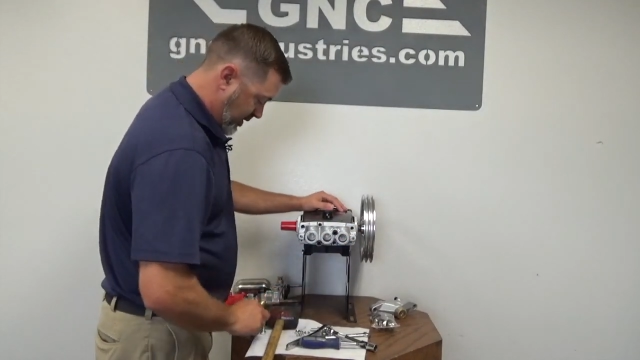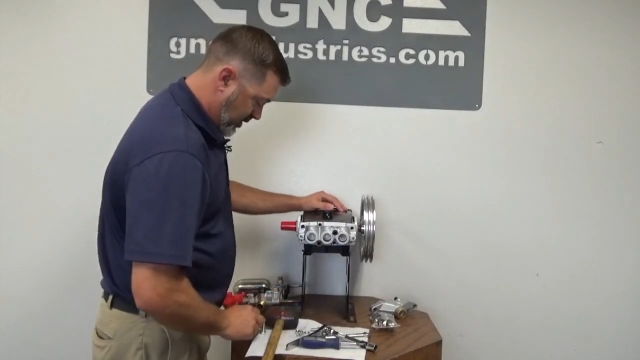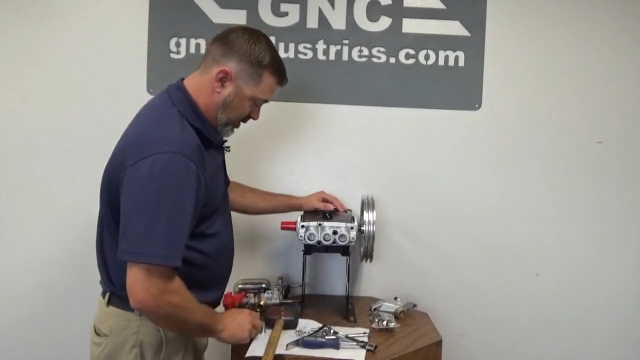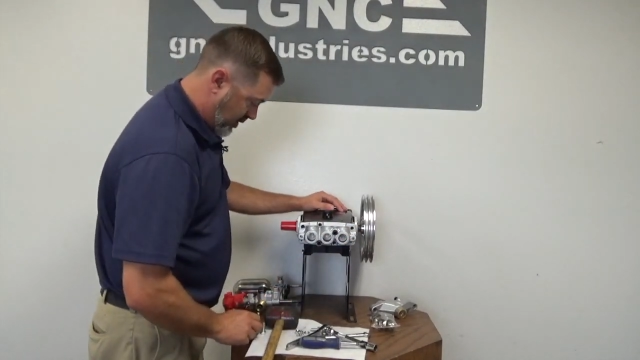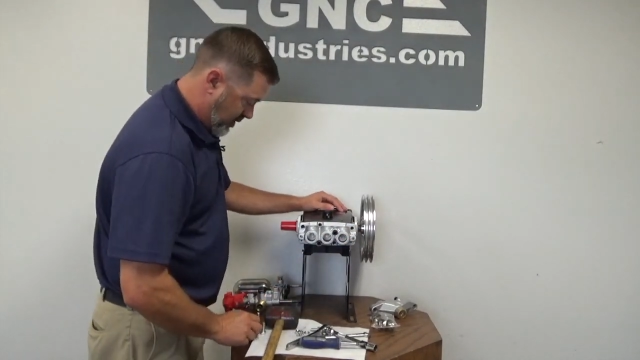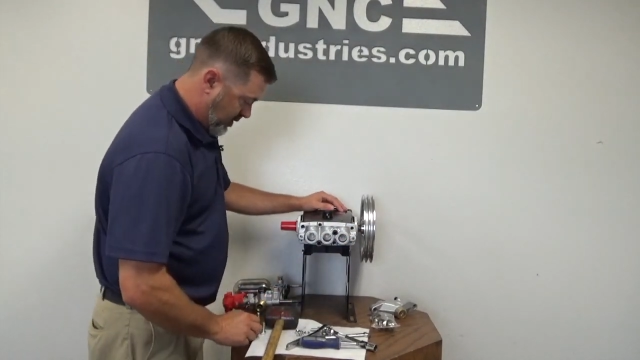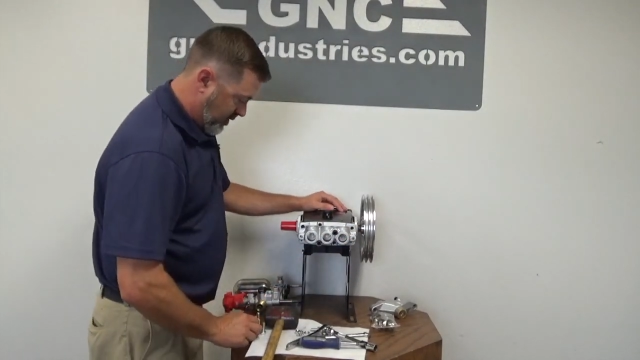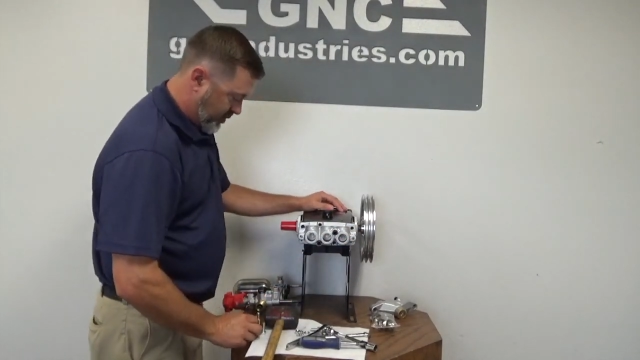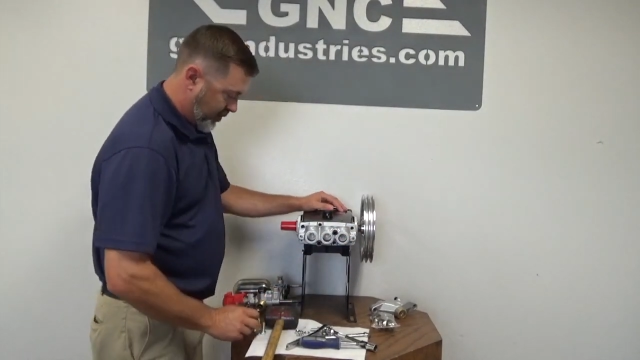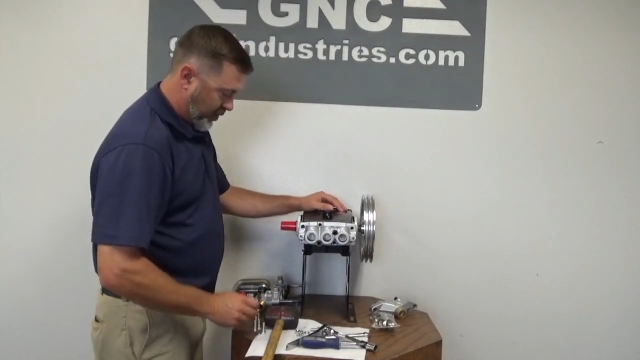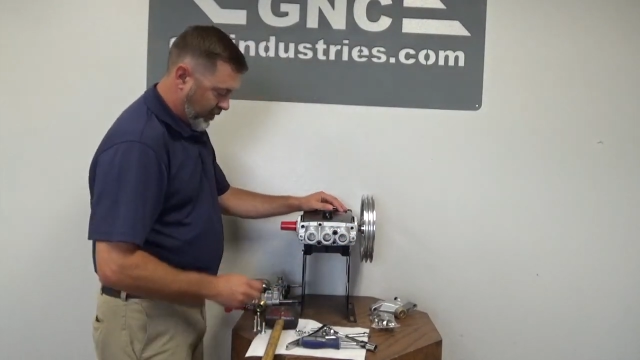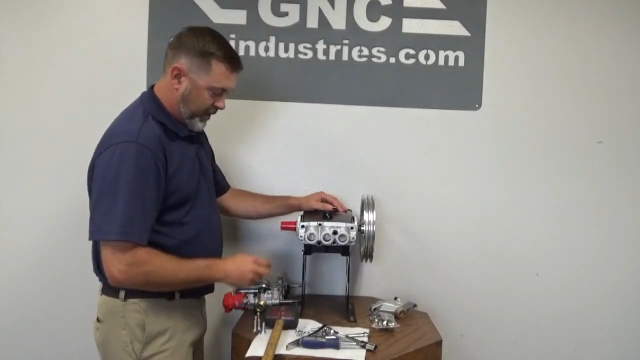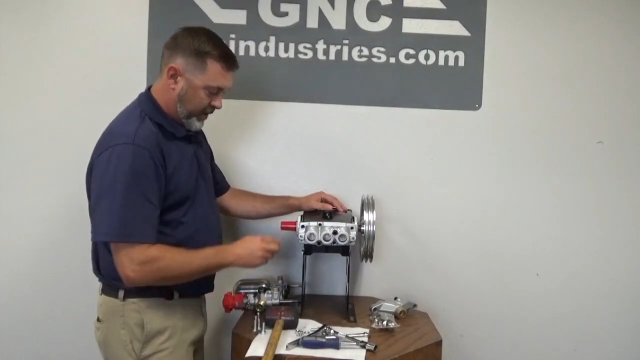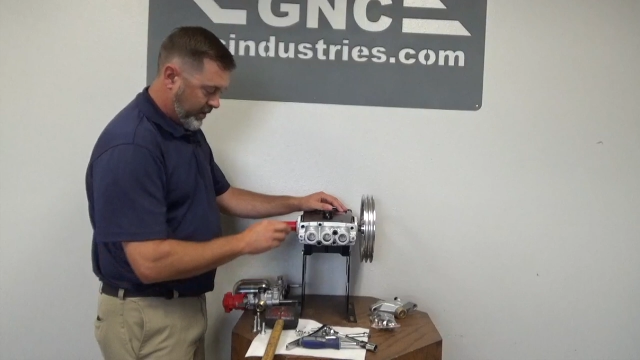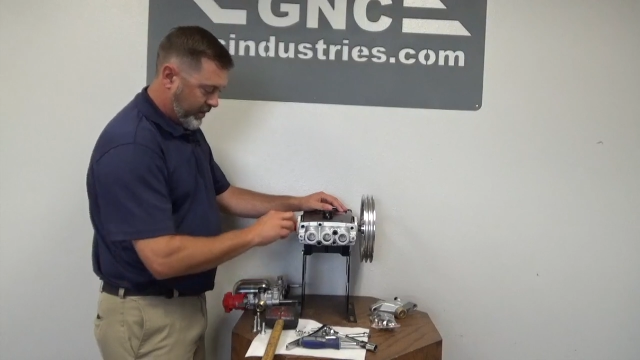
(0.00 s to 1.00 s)
At this
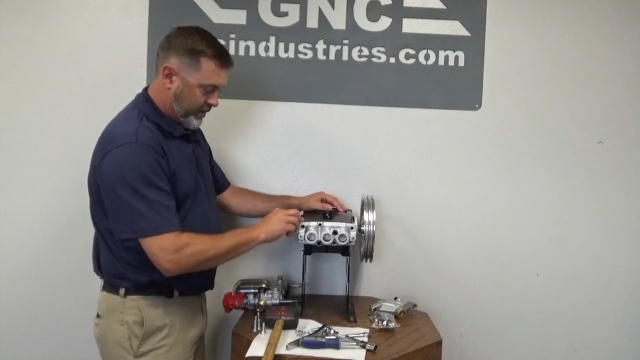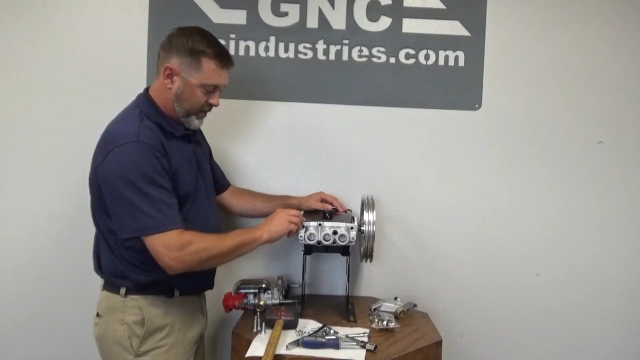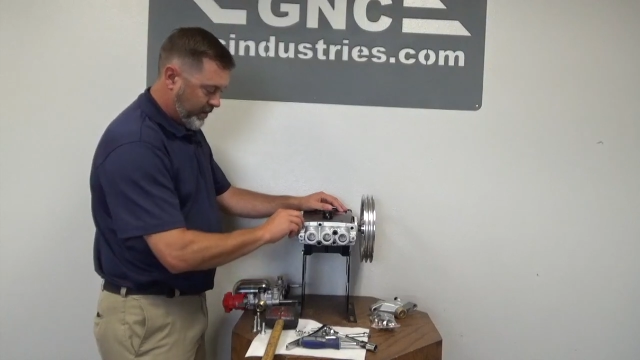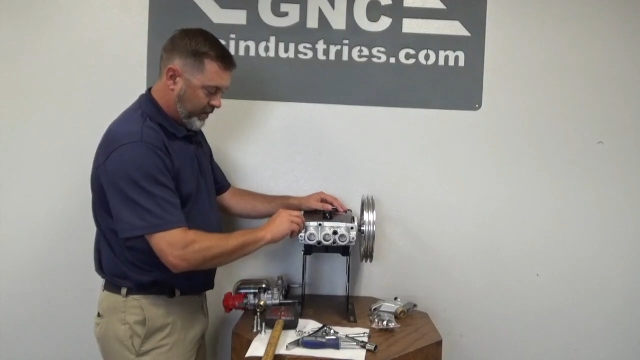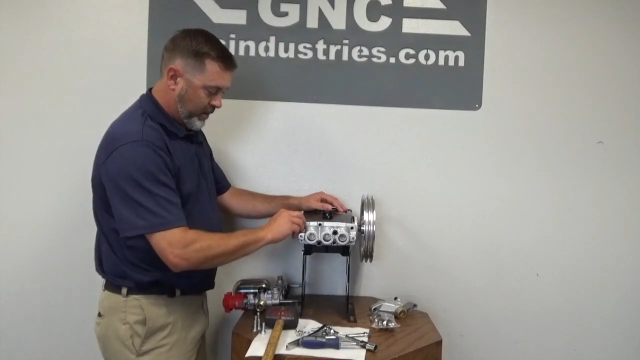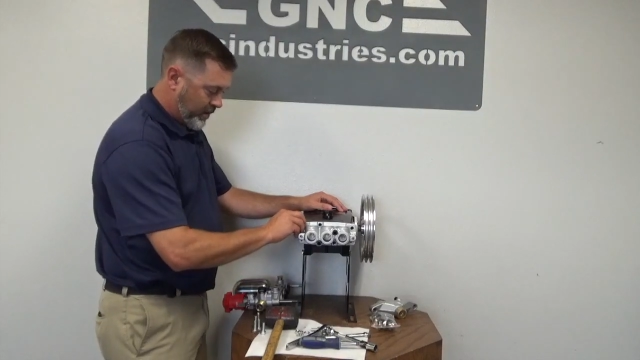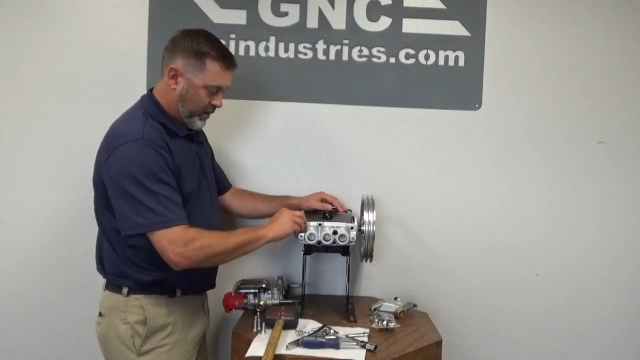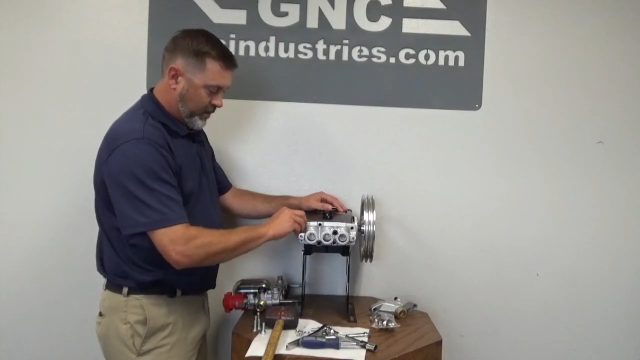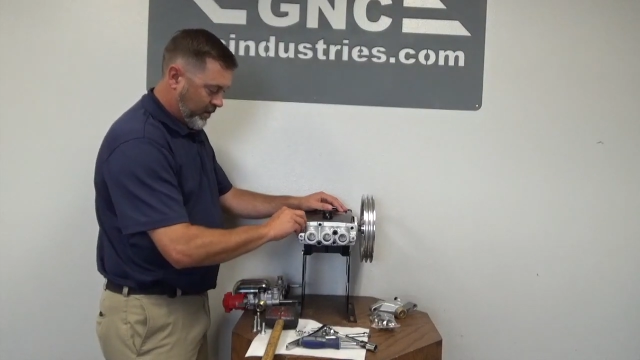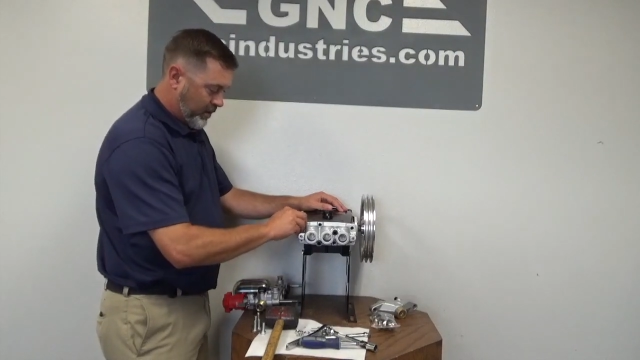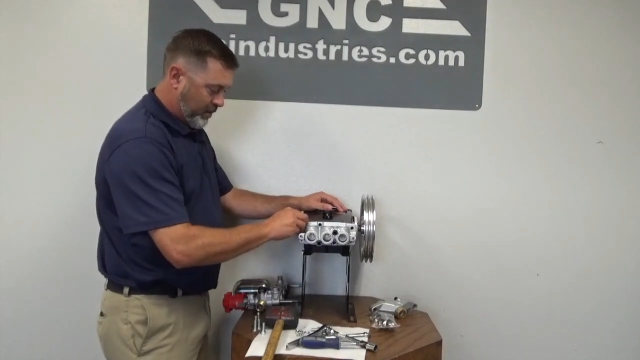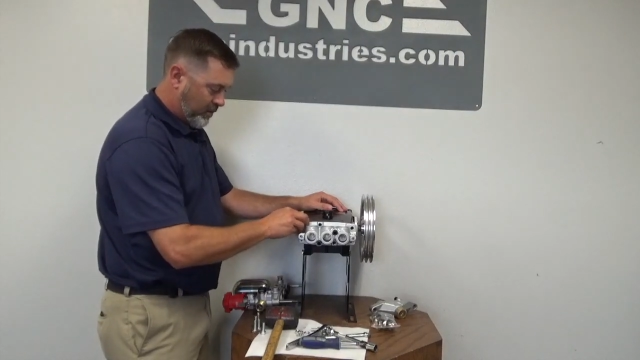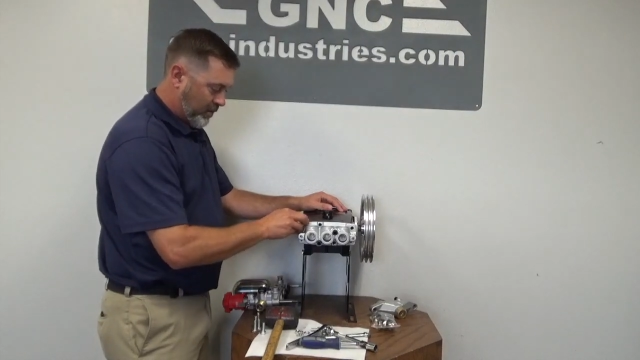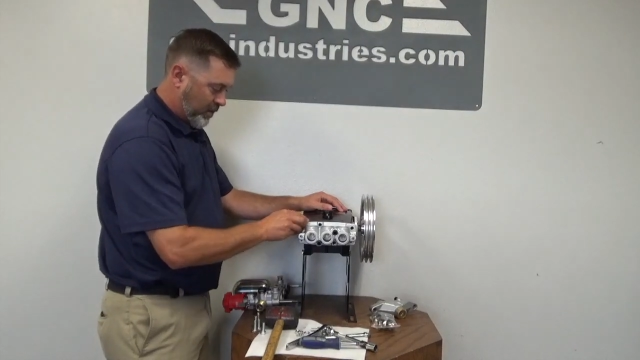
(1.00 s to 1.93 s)
point, we'll